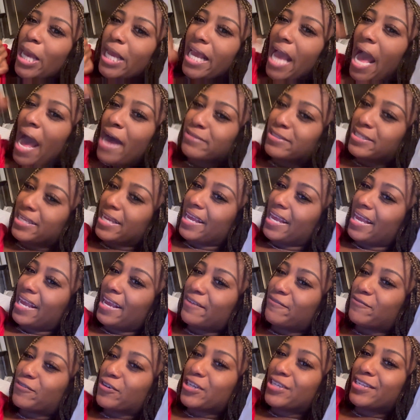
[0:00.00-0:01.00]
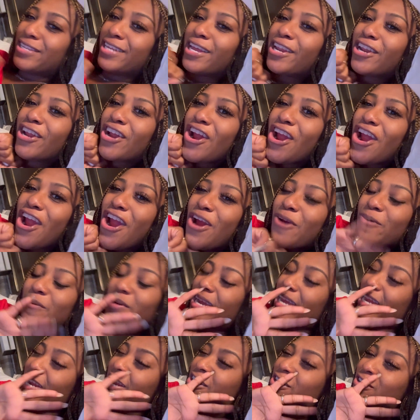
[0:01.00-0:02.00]
go out to eat for dinner,
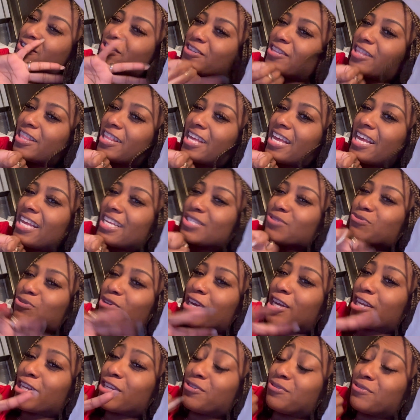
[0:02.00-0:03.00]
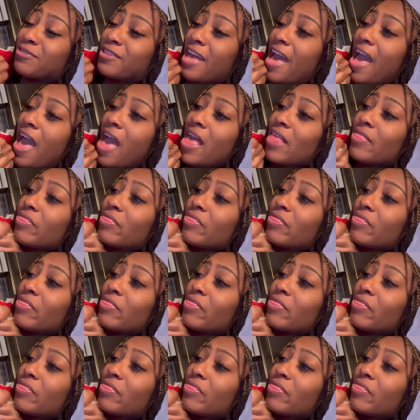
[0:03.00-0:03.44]
we're gonna go do this, we're gonna do that.